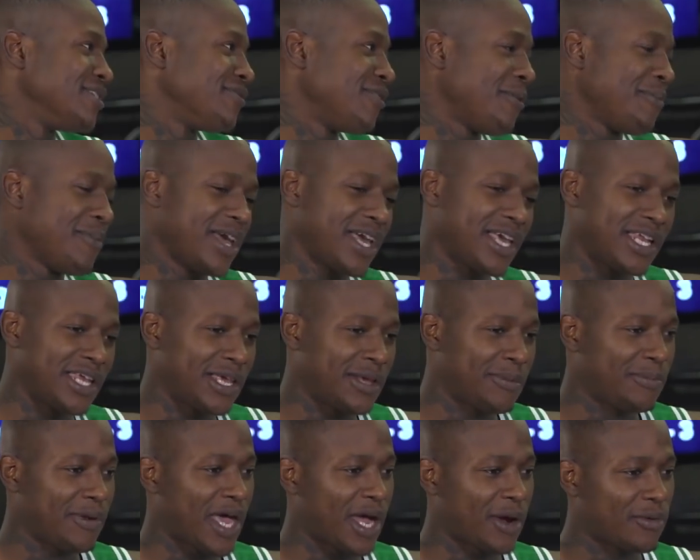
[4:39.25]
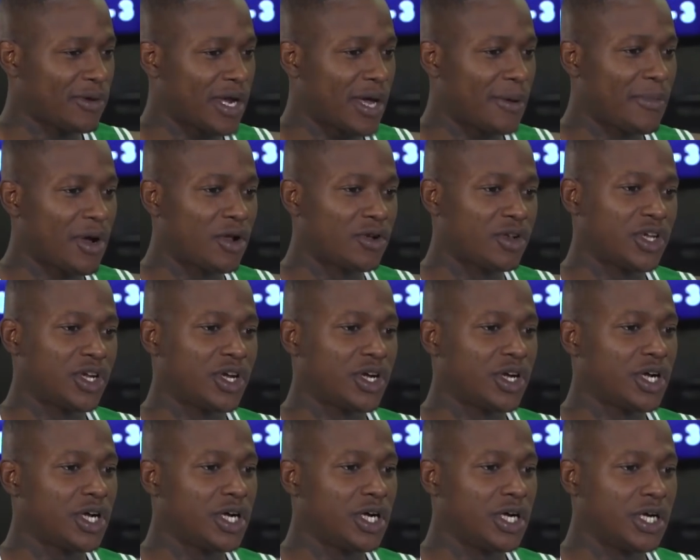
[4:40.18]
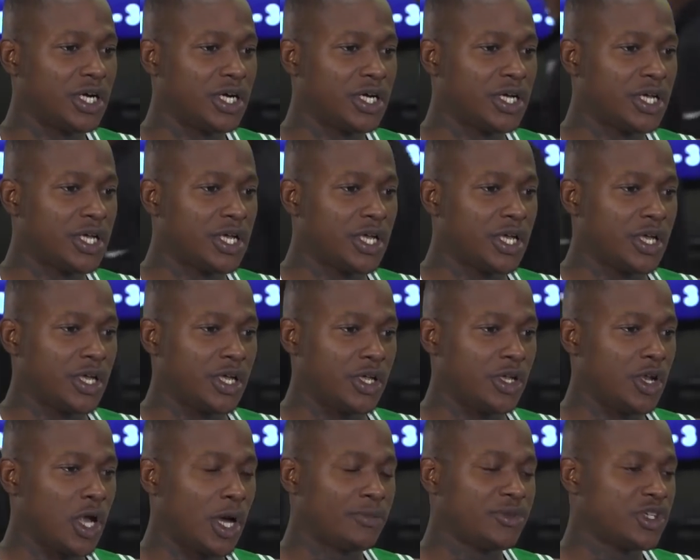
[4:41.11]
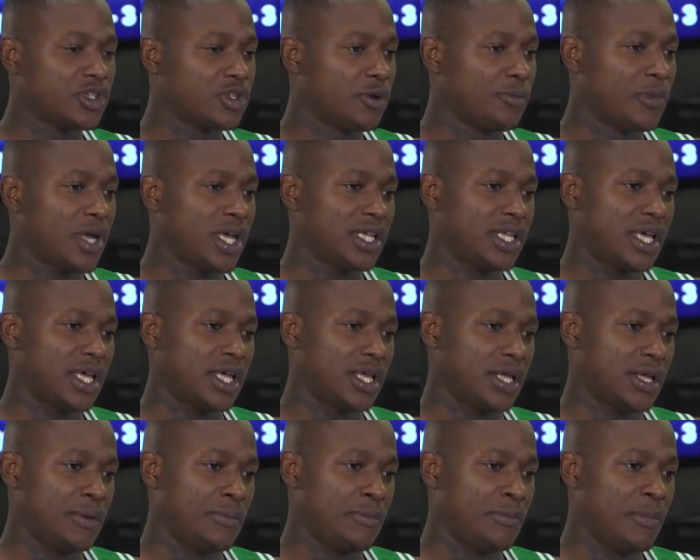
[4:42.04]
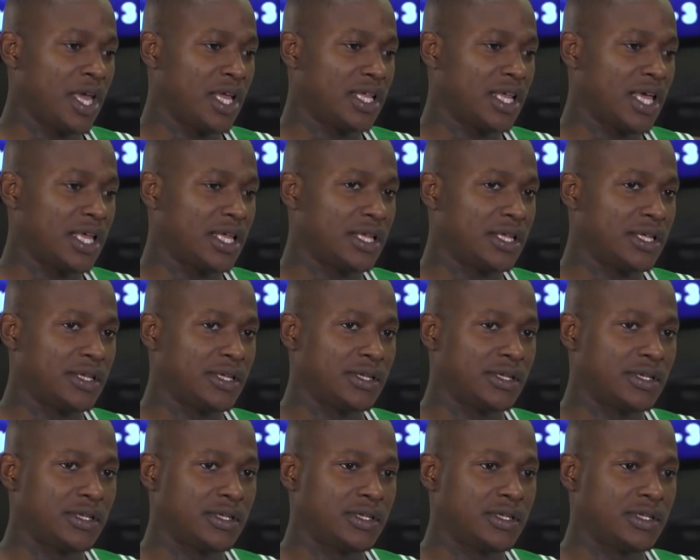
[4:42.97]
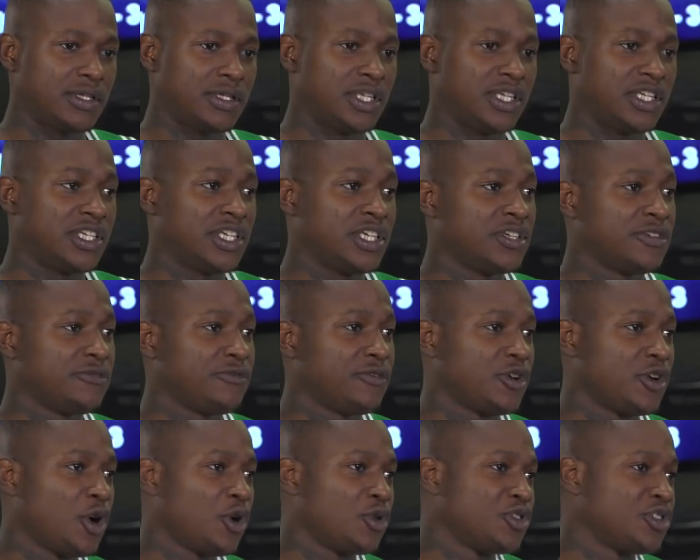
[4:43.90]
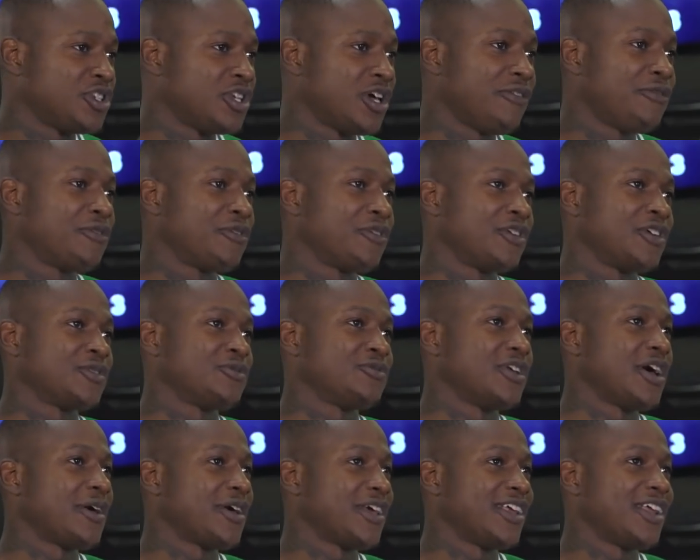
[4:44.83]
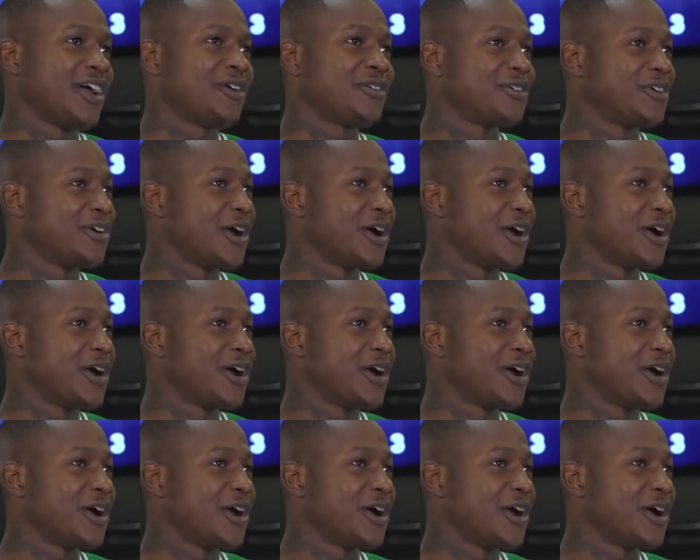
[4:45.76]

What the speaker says: If I'm making an impact when I'm out there, I'm just gonna make that decision for coach tougher, because when I get out